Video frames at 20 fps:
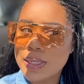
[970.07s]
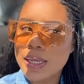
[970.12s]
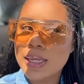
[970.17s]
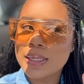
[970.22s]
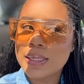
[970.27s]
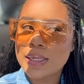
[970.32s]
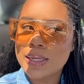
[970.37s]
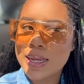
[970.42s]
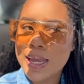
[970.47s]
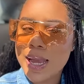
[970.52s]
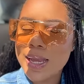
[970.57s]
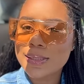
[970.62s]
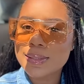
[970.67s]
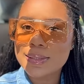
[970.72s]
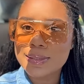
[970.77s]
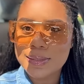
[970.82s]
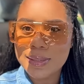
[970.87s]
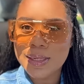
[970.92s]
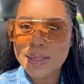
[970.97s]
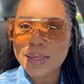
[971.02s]
and not
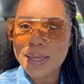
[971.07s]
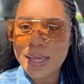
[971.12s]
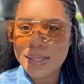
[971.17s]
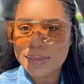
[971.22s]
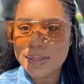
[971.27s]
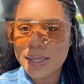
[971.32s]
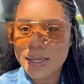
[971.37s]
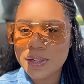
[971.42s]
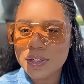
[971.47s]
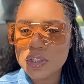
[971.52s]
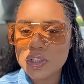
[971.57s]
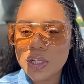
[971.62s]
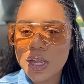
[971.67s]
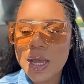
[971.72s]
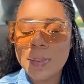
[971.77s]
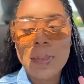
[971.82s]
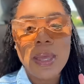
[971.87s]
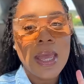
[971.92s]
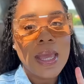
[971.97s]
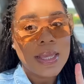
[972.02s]
stuck at the hair
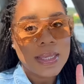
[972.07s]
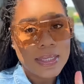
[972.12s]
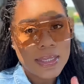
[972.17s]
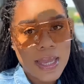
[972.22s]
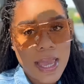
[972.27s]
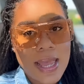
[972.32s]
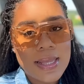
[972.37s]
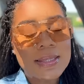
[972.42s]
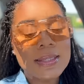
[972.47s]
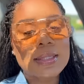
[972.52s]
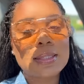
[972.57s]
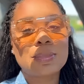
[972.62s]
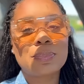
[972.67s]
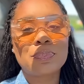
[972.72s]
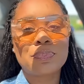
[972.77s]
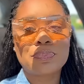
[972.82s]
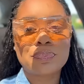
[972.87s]
shop? Yes.